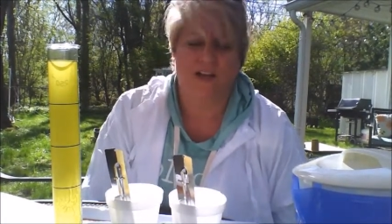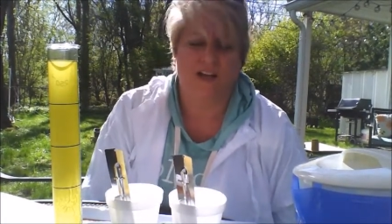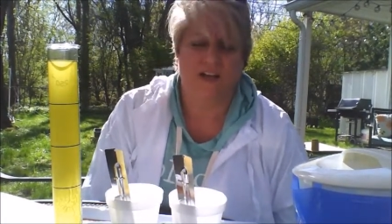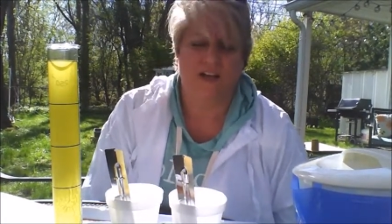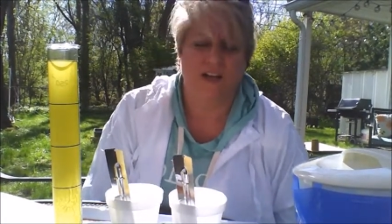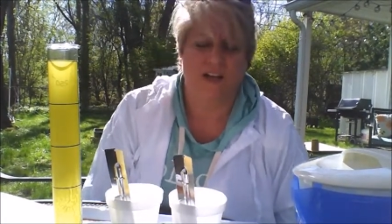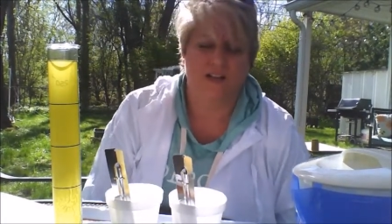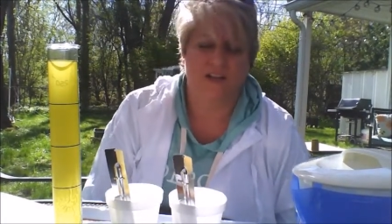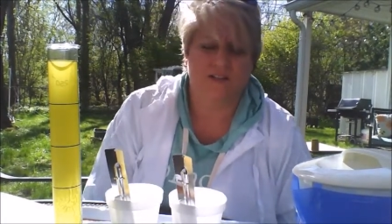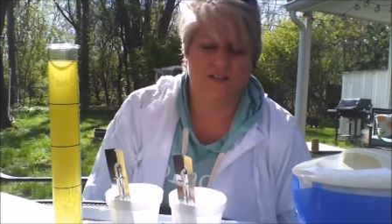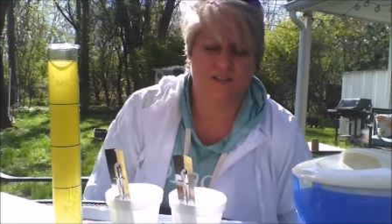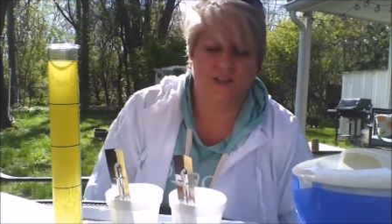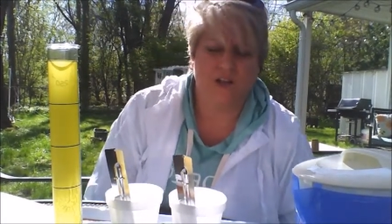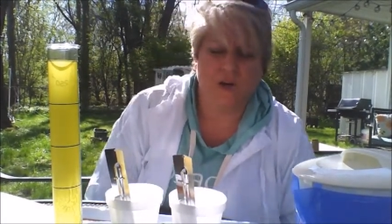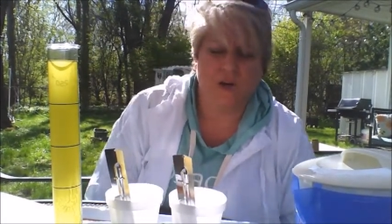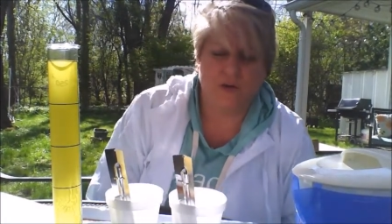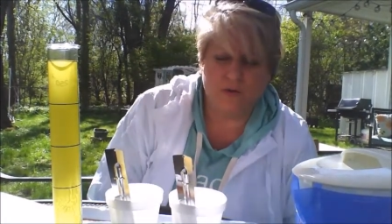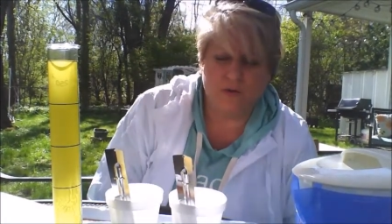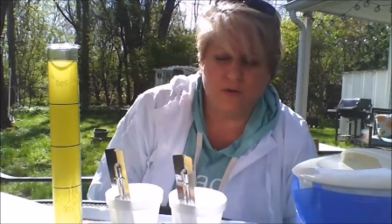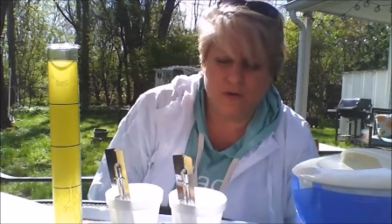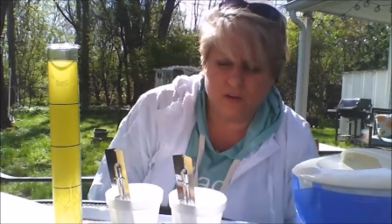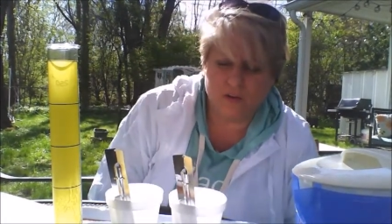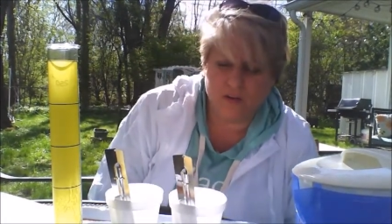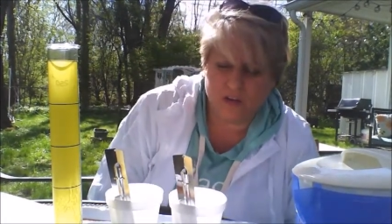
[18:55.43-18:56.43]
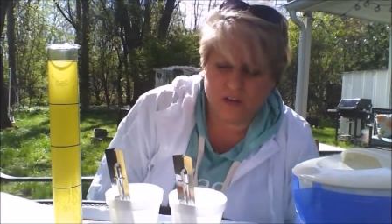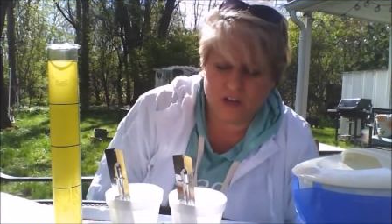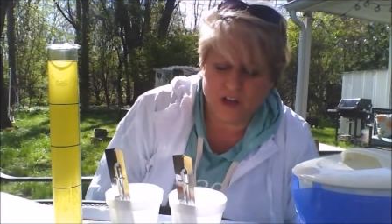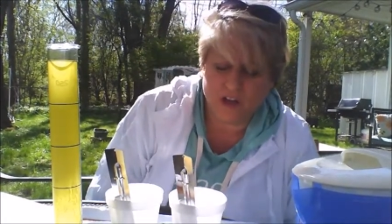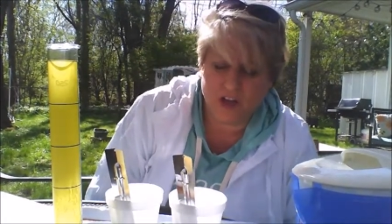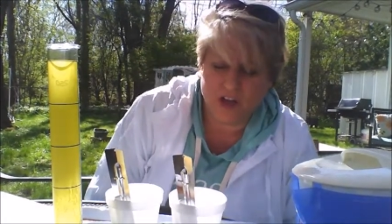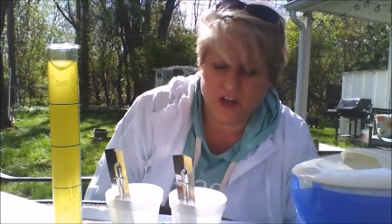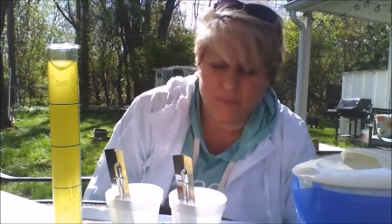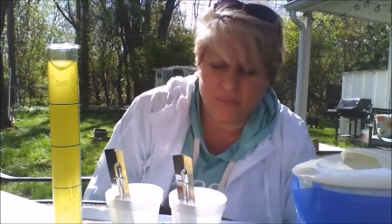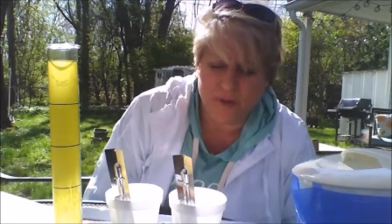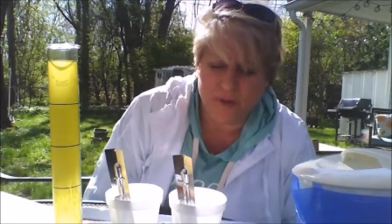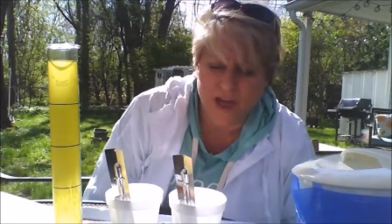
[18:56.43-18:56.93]
So,
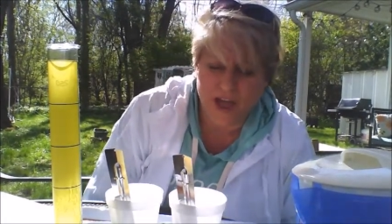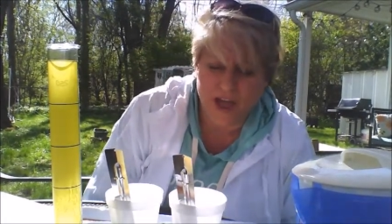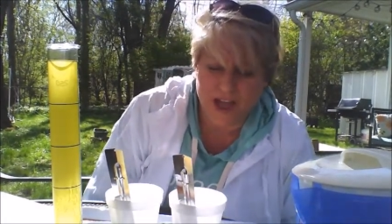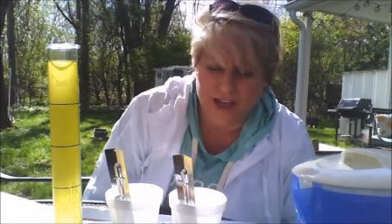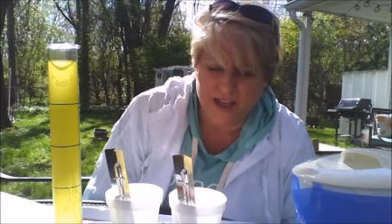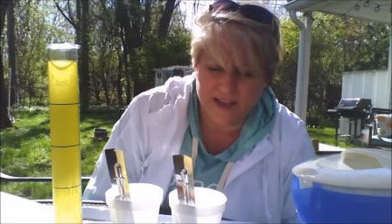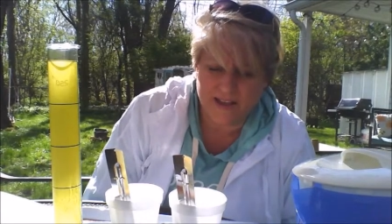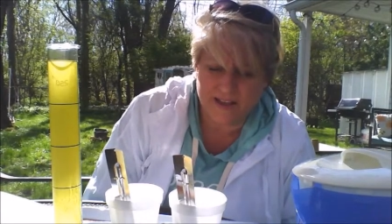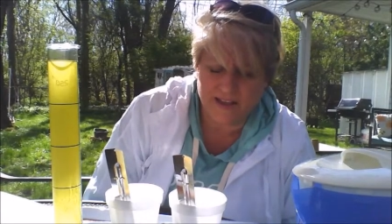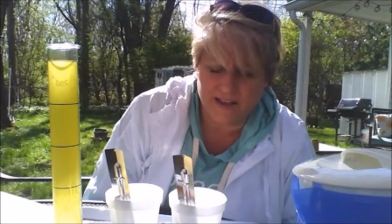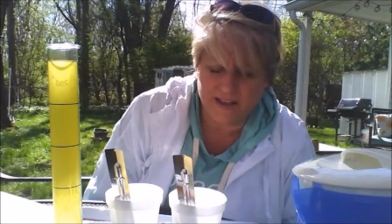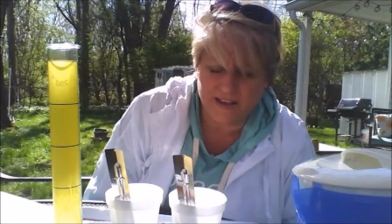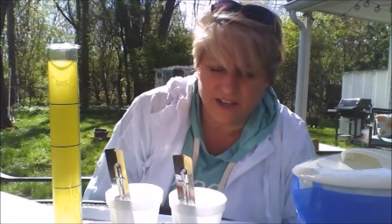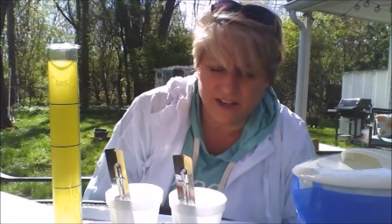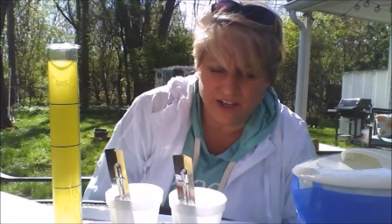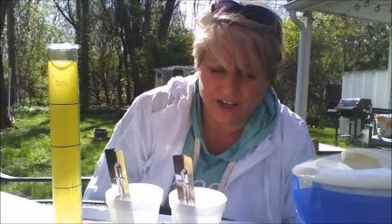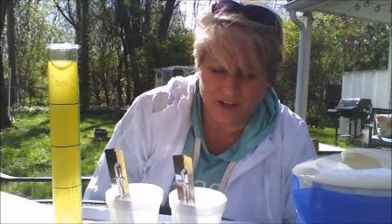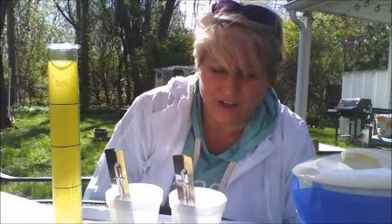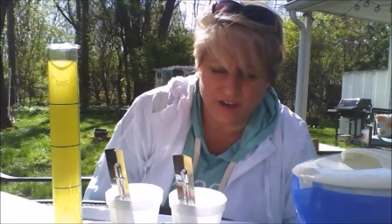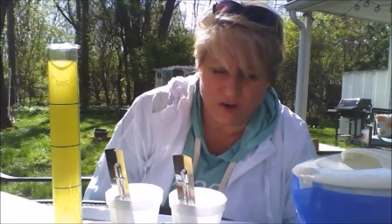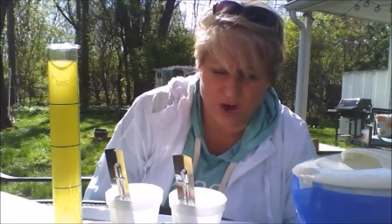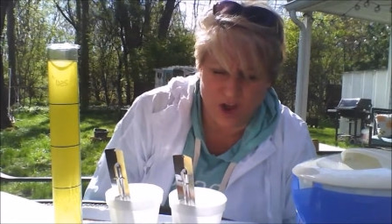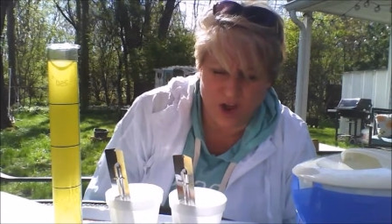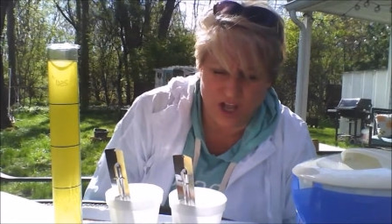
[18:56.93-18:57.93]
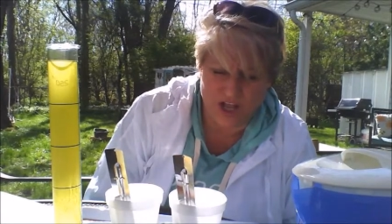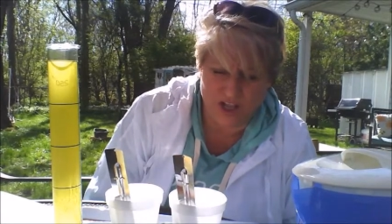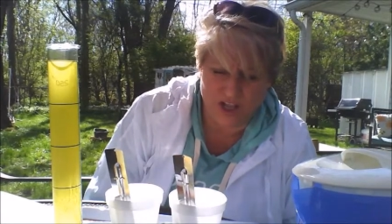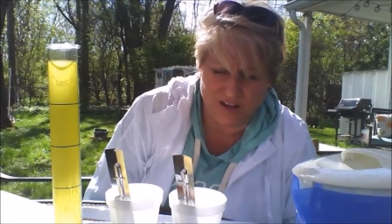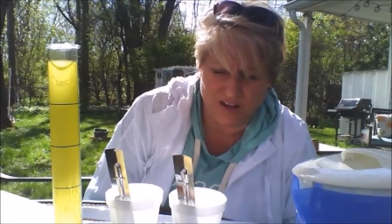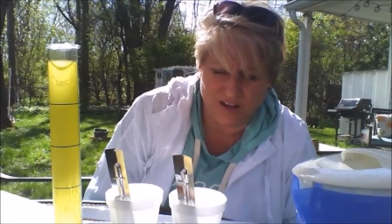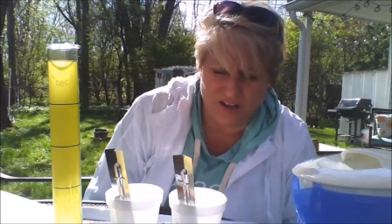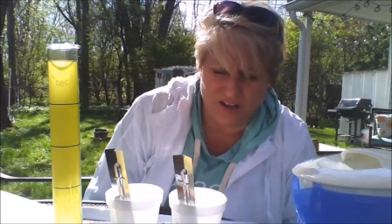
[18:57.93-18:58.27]
cup A, cooking oil,